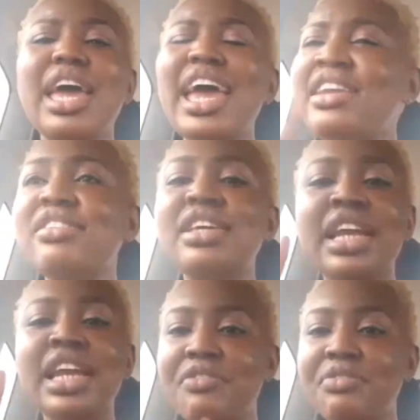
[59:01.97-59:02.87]
anything
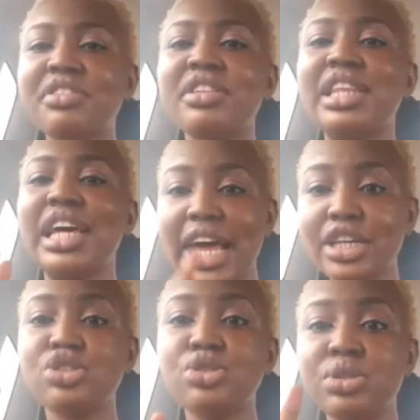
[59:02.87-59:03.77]
and everything that
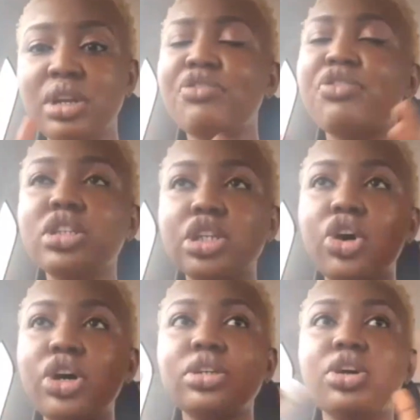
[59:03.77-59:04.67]
has to do with it. Of course,
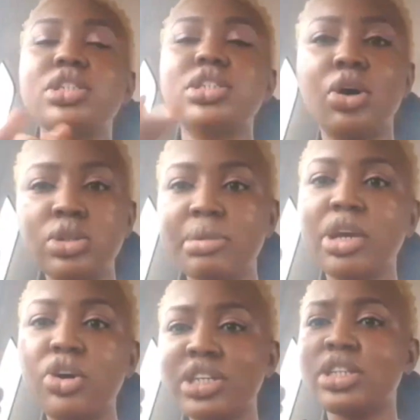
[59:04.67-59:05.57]
God is the
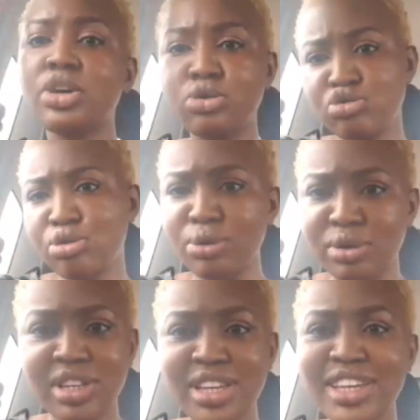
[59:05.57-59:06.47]
ultimate. God is in control,
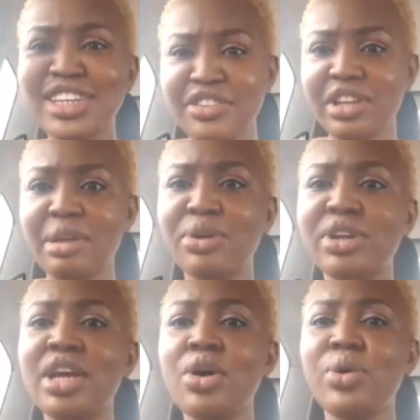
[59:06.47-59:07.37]
definitely. But
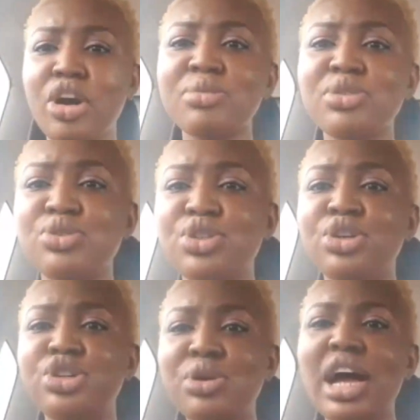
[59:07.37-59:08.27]
when it comes to,
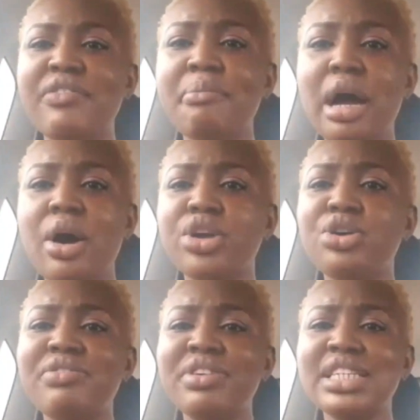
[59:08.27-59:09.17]
you having power,
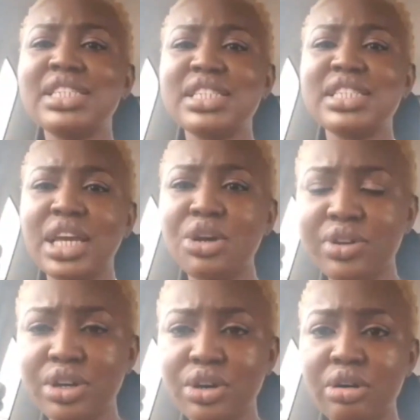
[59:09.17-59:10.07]
you having a say
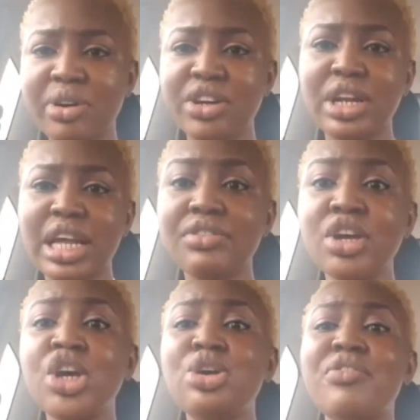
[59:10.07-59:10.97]
over your life,
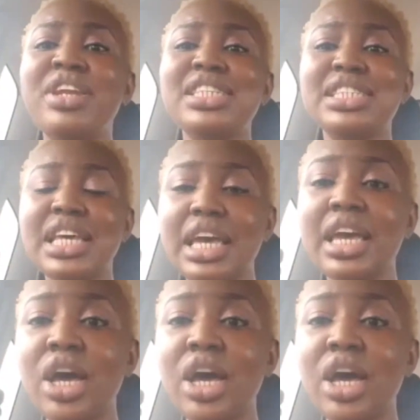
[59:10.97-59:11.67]
you having a say,